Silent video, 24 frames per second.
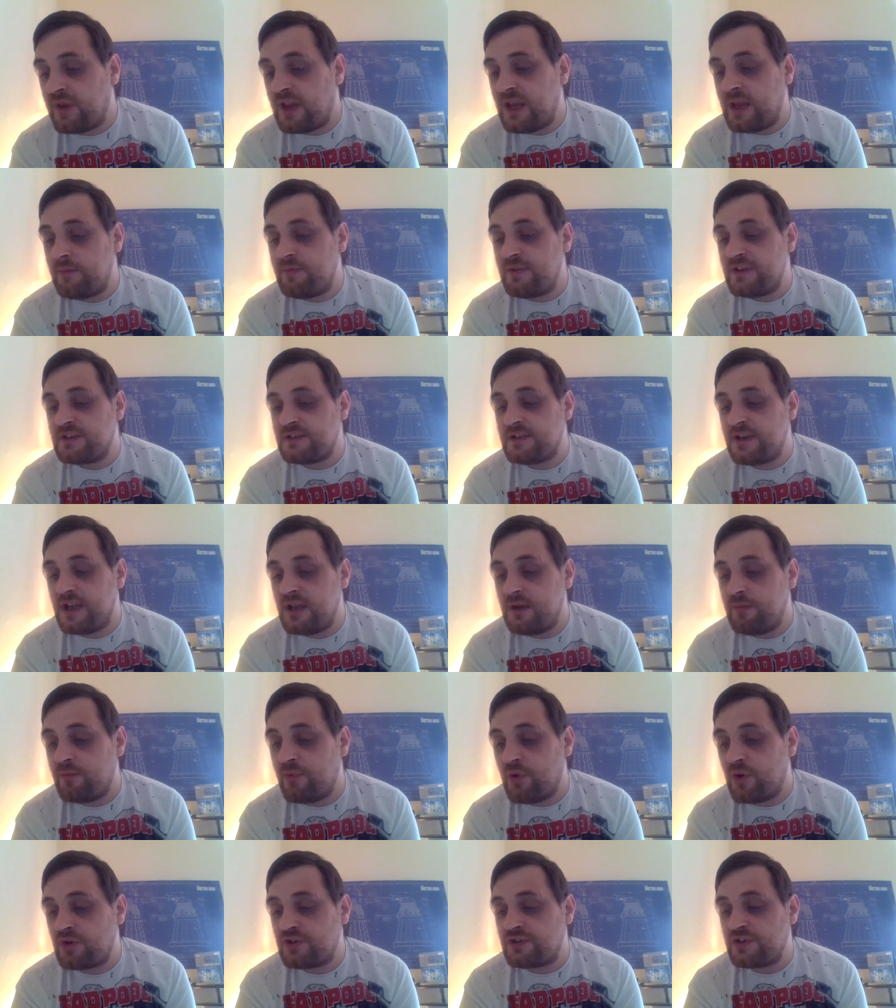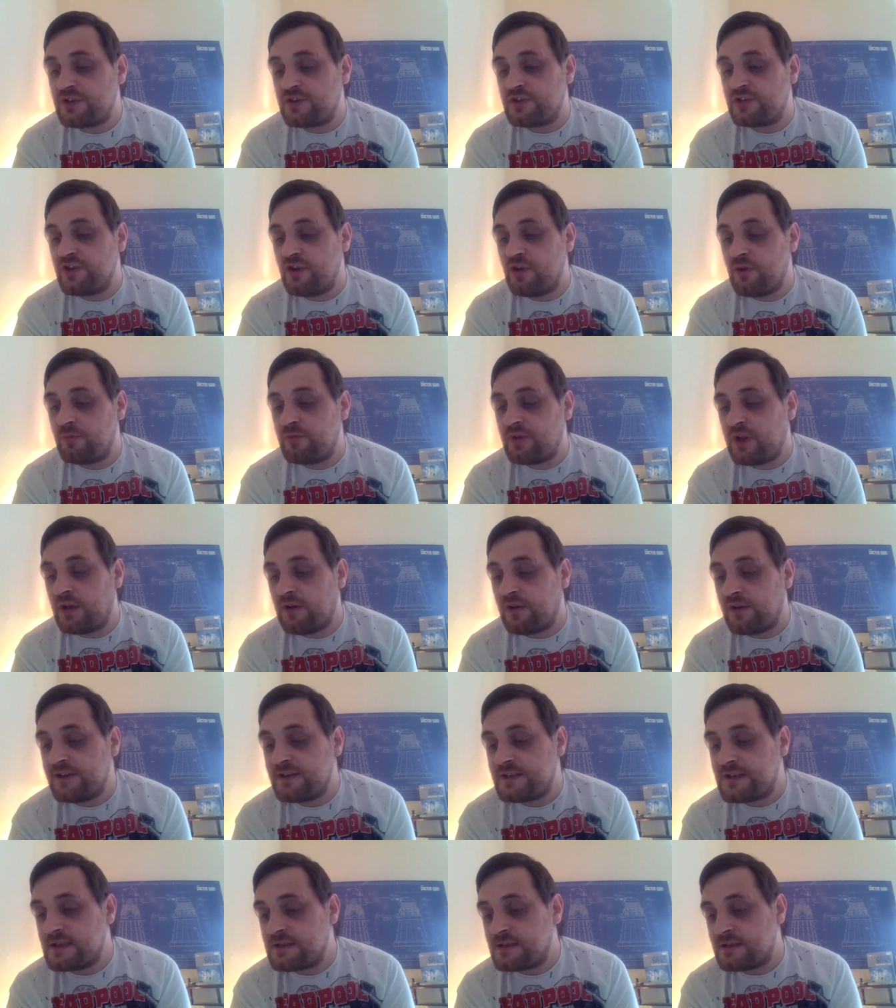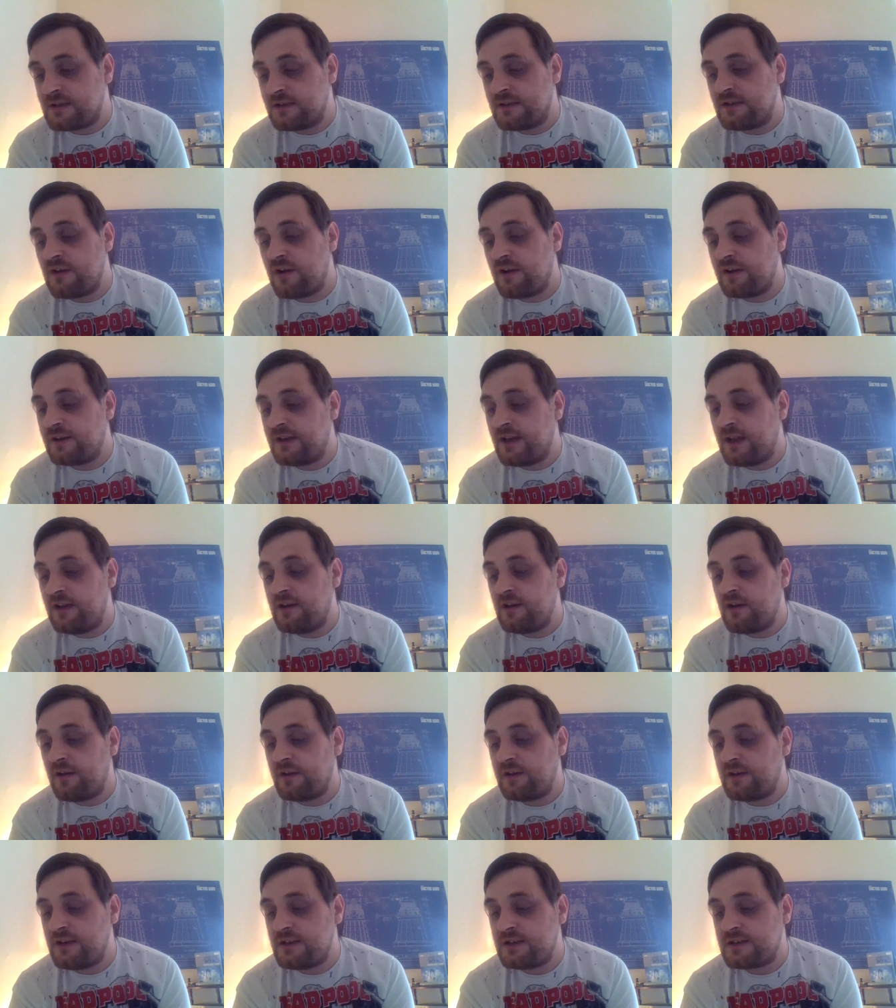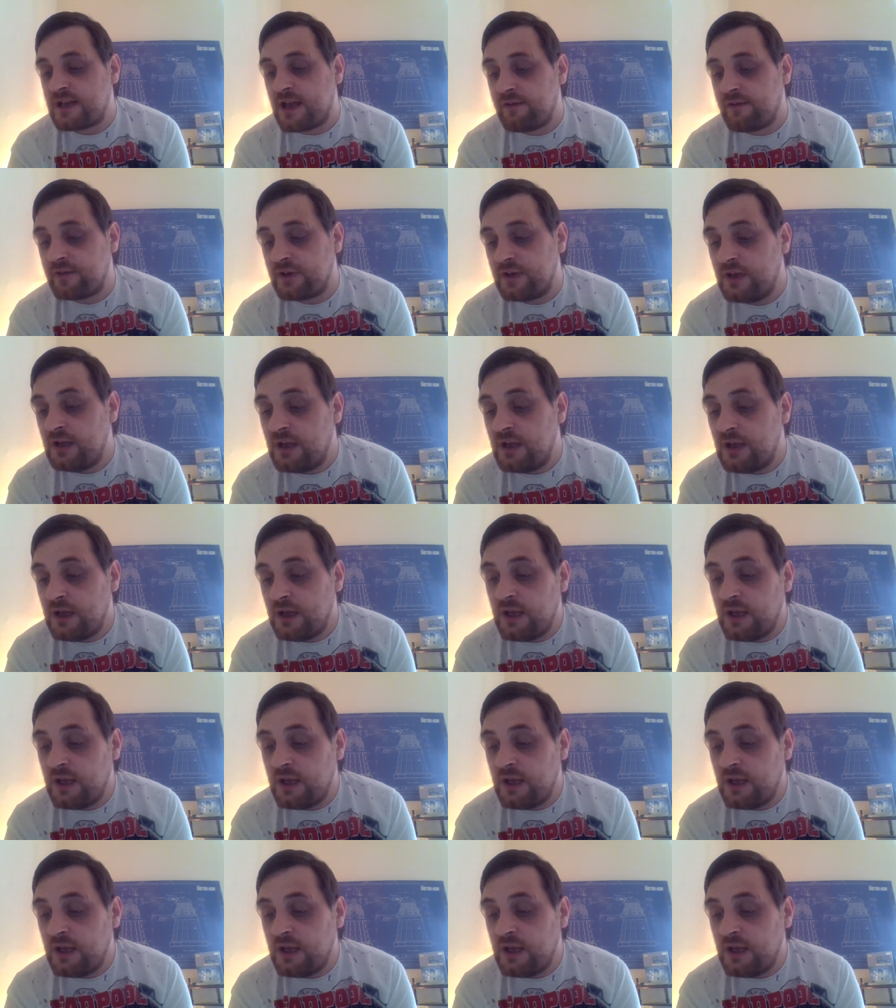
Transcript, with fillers: BBC Books assumed the license in 1997.